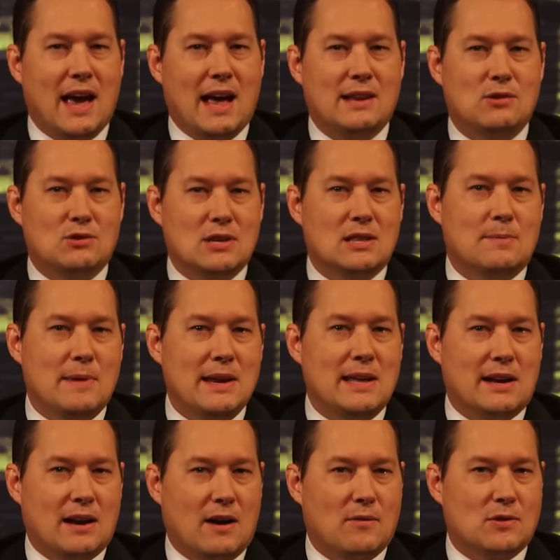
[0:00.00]
And you see the
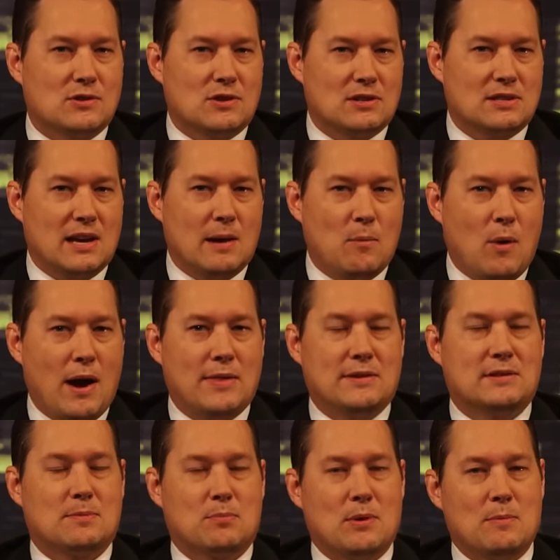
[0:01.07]
media coverage the same way.
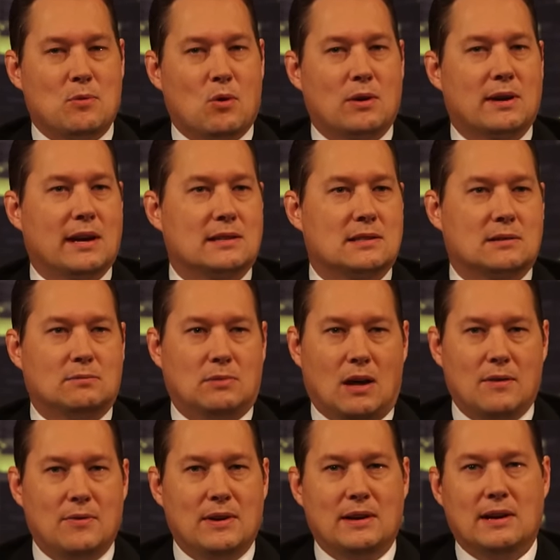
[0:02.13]
The Supreme Court gets
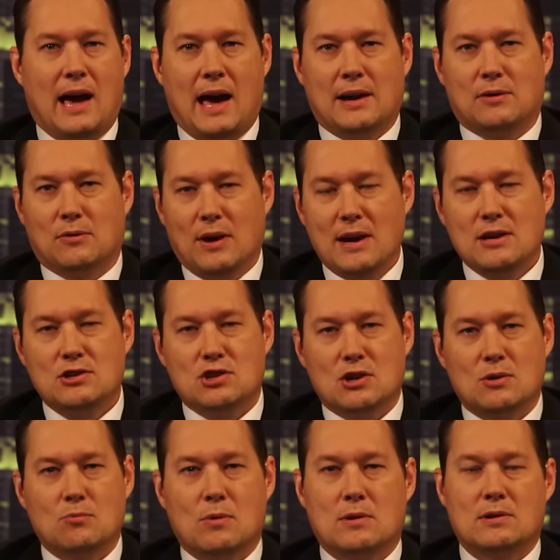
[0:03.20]
loving
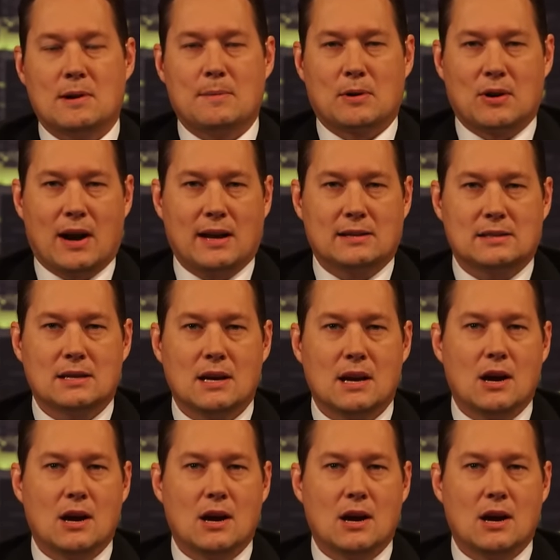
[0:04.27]
adoration when Democrats